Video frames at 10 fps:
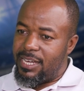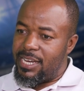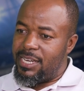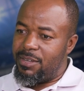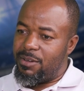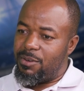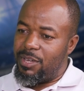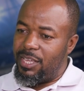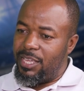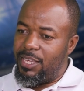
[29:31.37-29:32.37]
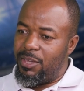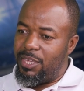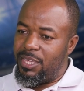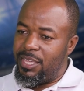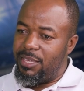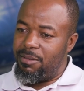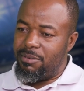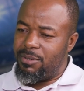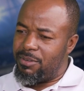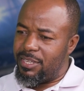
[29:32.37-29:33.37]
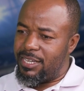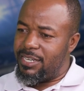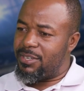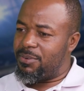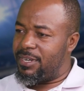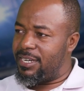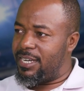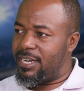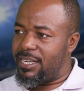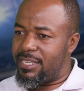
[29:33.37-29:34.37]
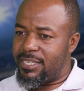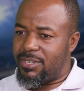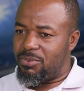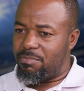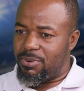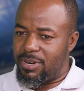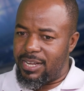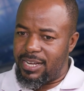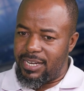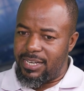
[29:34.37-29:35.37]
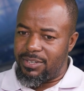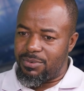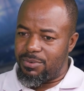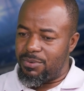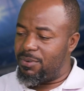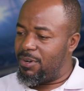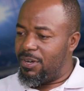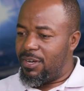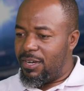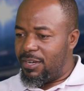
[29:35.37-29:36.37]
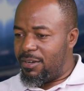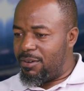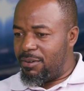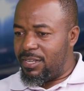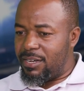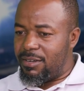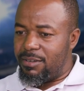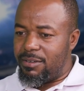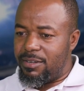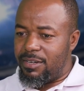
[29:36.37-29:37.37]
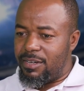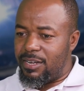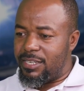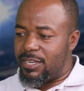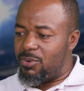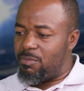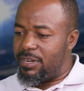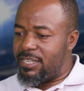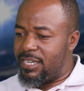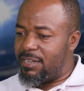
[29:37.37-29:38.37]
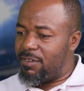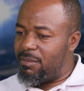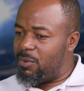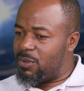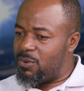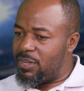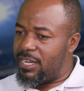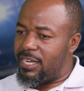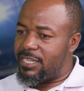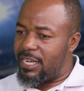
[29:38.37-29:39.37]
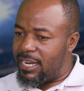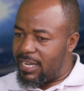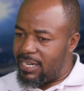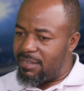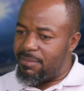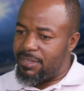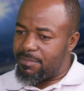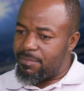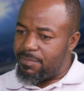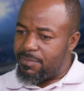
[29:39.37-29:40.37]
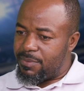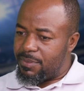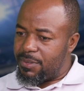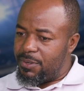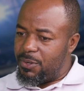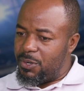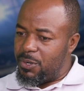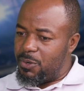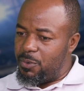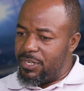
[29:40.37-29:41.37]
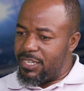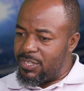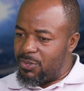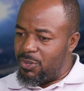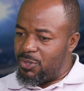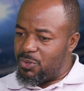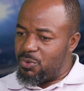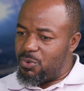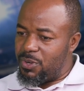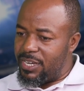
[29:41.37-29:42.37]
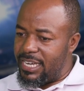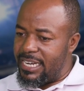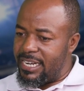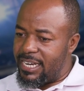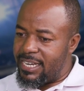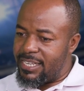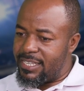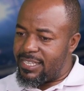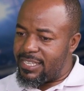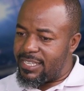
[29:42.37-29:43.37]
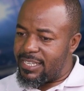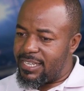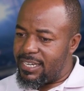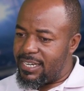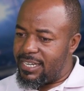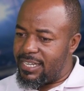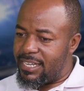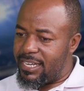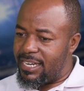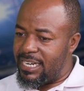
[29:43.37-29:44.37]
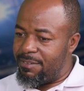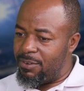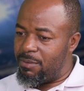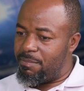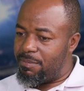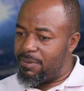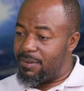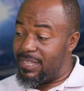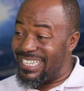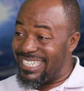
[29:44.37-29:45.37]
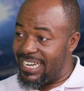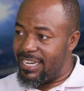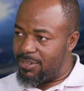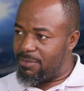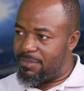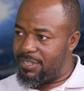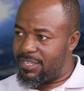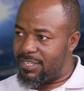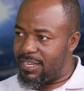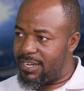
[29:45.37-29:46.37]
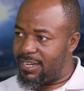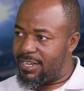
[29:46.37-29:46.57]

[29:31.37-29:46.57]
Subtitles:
And we took the kids to Edgar's, to Proline, to all the Al Janoub, and he said for him he was looking at an academy which is going to enhance and develop the talent of his son.